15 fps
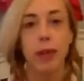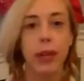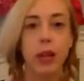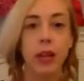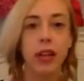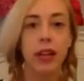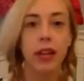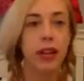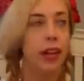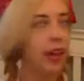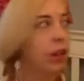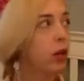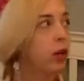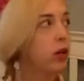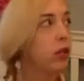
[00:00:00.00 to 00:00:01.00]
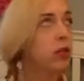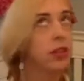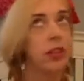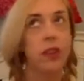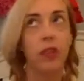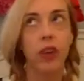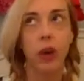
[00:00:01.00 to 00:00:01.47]
I couldn't
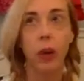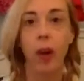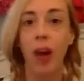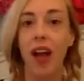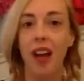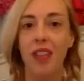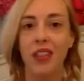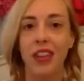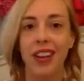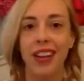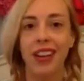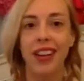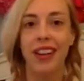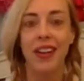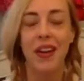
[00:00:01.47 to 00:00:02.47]
sleep very well after it.